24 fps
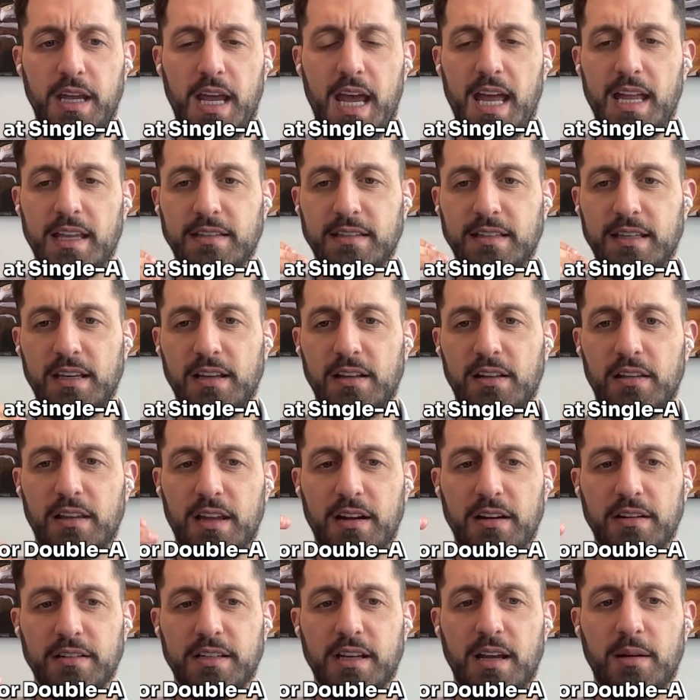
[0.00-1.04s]
at single A
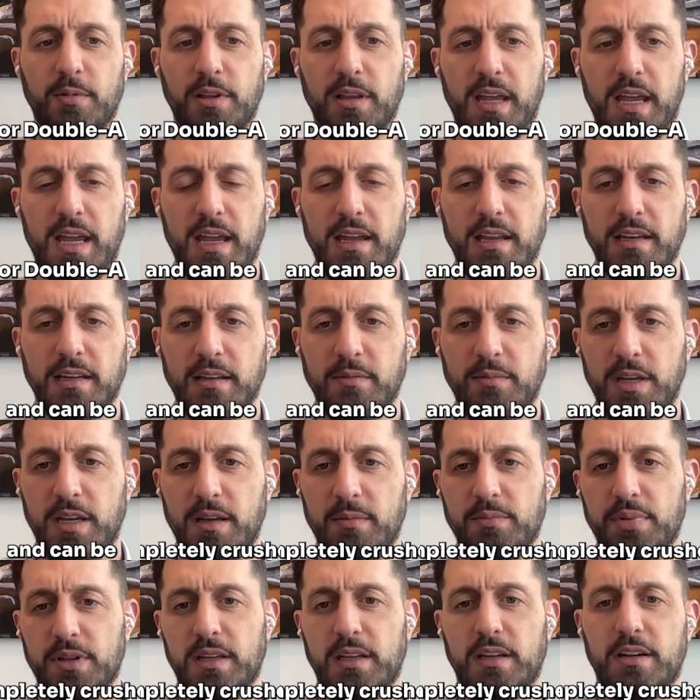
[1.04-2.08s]
or double A and can be
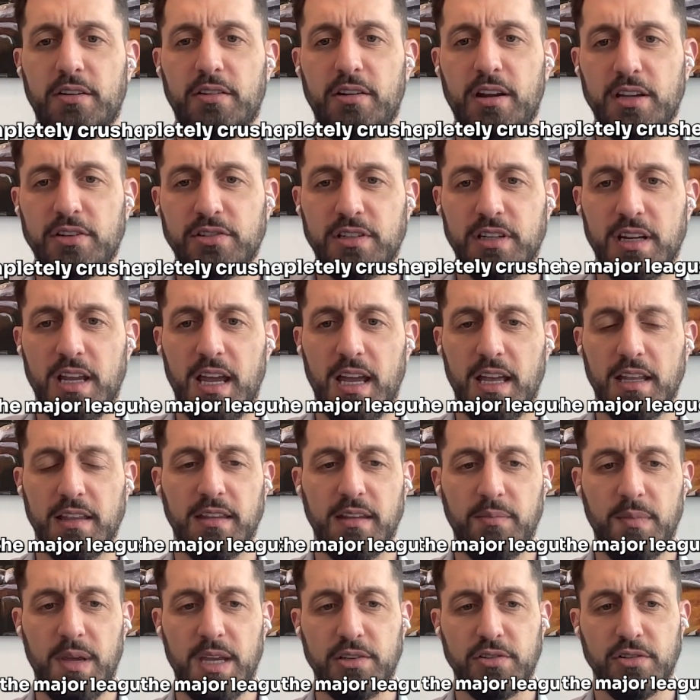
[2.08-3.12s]
completely crushed at
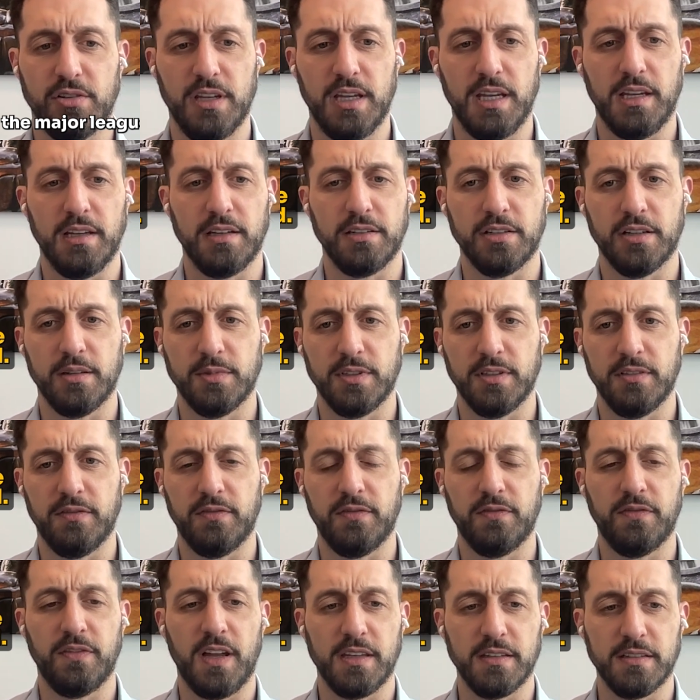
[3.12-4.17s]
the major league in terms of
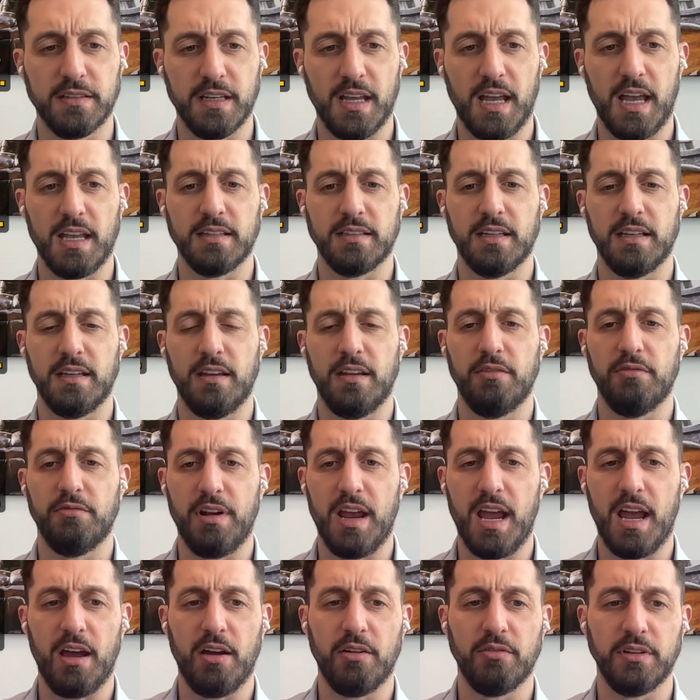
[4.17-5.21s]
fund size and, and
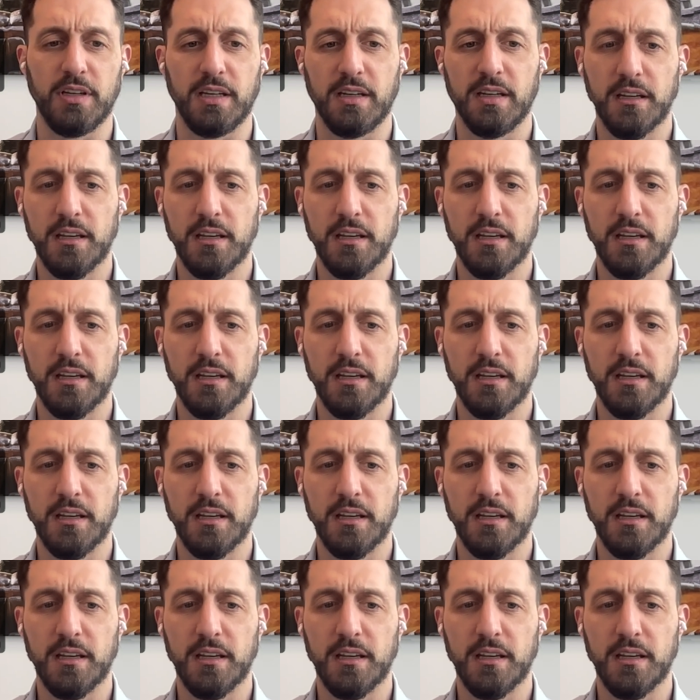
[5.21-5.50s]
round. And